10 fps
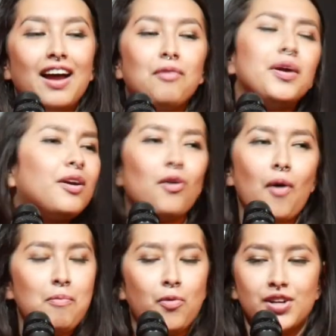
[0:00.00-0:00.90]
we grow
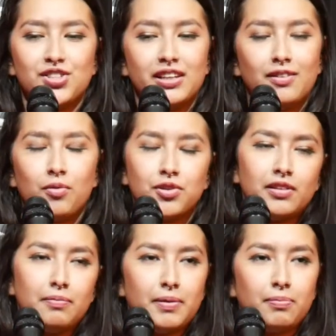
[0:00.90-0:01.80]
up watching,
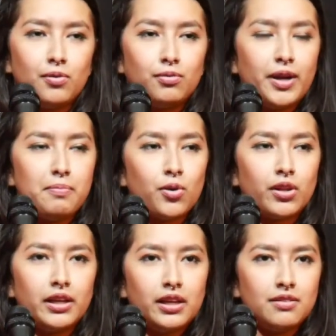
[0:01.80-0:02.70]
obviously, people way more
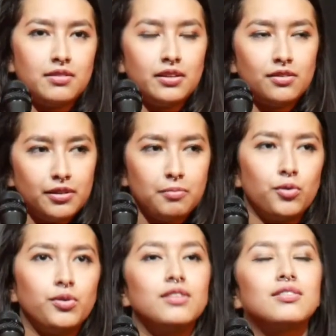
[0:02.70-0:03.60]
than kissing on the
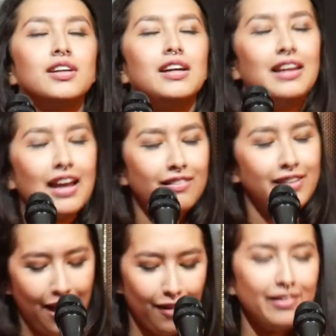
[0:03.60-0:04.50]
movies.
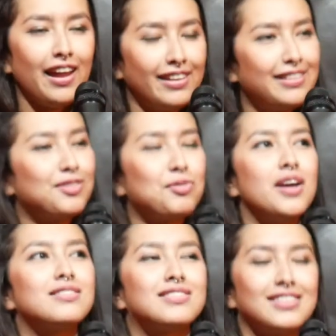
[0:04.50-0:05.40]
Now, like, this
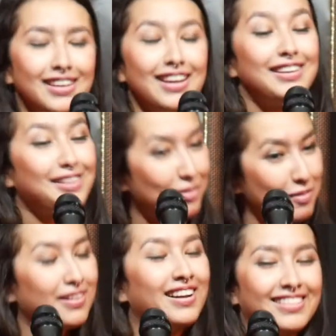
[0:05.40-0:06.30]

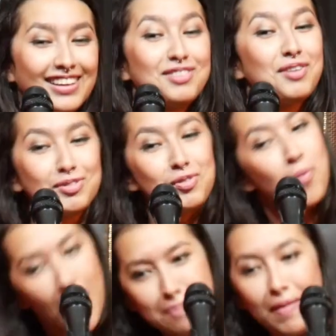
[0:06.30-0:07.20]
was
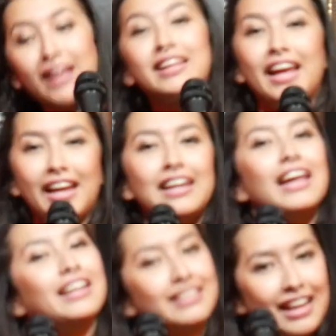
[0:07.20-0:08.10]
way back then.
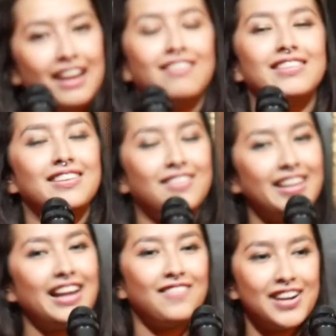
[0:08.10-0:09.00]
Like, now,
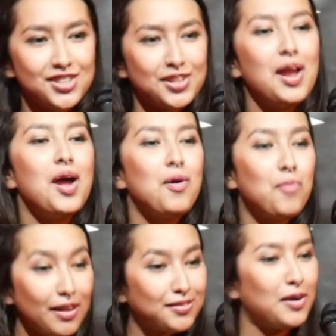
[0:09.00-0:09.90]
when I watch
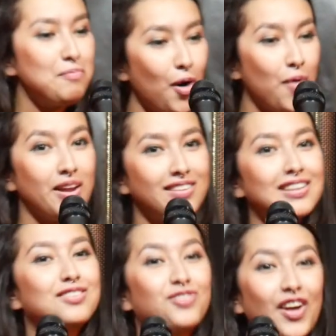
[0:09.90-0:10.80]
Western movies,
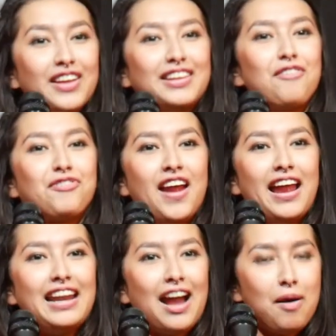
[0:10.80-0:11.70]
it's very
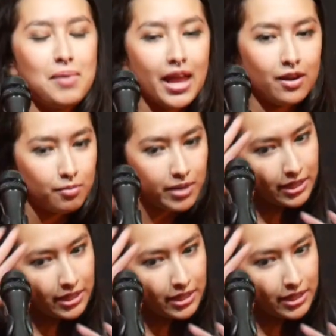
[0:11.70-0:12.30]
different. Now I'm like, oh my